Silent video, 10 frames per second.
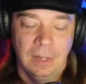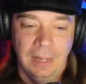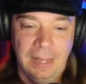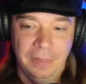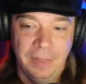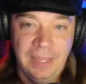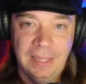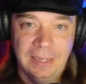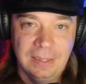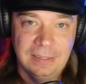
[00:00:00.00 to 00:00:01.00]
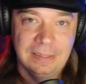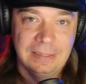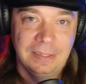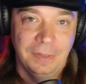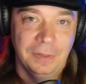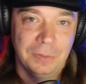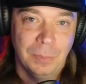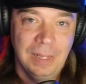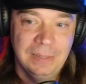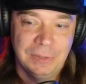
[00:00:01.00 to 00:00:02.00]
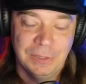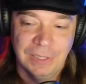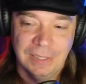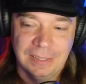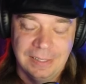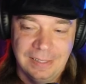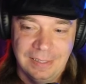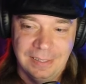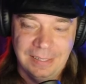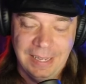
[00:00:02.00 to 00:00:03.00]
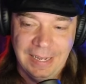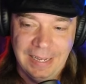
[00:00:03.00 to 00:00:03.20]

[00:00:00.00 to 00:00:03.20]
And then this monster he